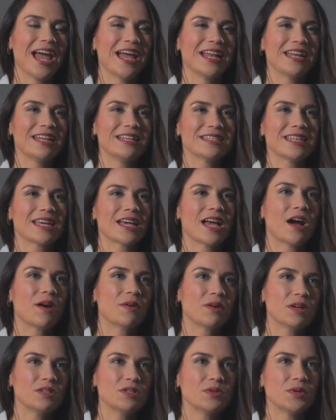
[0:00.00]
And he's like, how
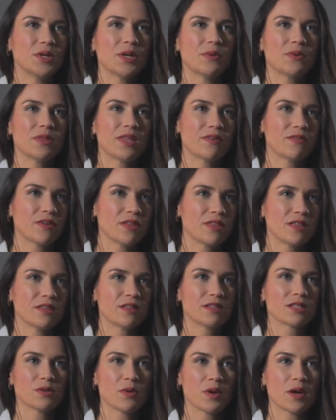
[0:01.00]
are you doing with everything
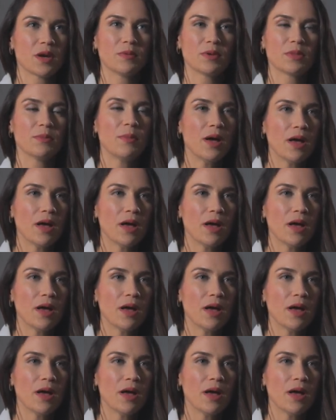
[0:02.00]
that's going on with